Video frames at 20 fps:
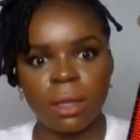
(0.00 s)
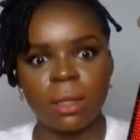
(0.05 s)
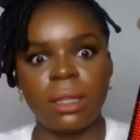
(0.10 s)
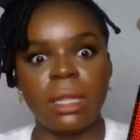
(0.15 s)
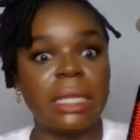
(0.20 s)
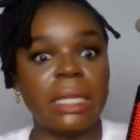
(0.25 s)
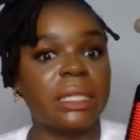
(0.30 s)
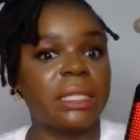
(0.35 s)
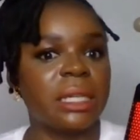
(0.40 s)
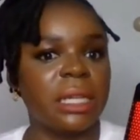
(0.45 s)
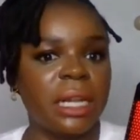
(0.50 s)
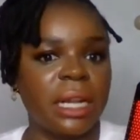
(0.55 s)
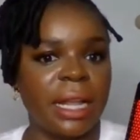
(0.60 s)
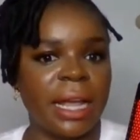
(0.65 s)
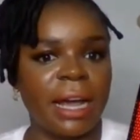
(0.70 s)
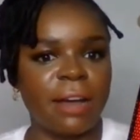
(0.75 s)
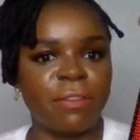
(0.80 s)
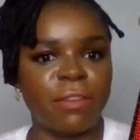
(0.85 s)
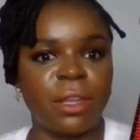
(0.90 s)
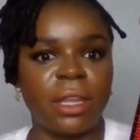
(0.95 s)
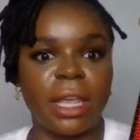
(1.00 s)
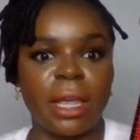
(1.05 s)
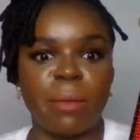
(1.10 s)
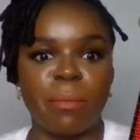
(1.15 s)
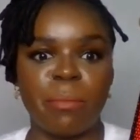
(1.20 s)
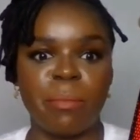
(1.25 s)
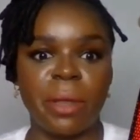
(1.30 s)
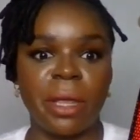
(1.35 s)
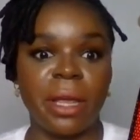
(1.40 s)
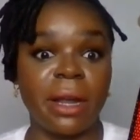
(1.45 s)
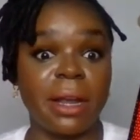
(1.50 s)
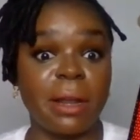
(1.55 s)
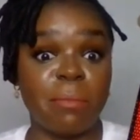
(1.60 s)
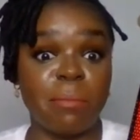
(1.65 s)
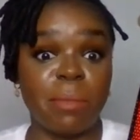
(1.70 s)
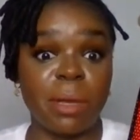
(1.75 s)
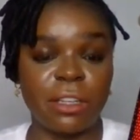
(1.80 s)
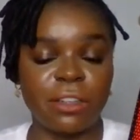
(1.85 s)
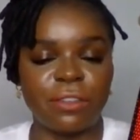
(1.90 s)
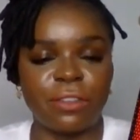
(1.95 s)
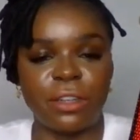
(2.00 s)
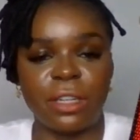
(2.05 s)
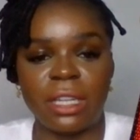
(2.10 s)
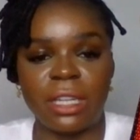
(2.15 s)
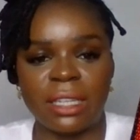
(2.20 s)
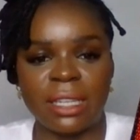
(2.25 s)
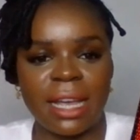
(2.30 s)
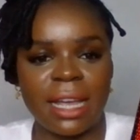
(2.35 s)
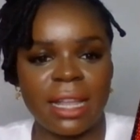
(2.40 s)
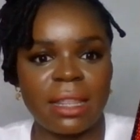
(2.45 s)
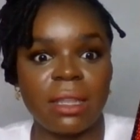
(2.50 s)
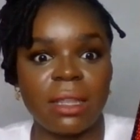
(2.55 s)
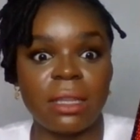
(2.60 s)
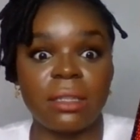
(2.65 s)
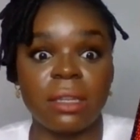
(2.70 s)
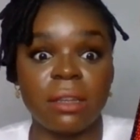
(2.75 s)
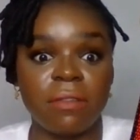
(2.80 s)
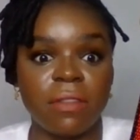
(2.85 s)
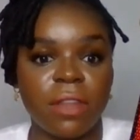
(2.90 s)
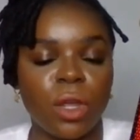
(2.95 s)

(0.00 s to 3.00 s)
Things clearly have to get bigger and better for these athletes if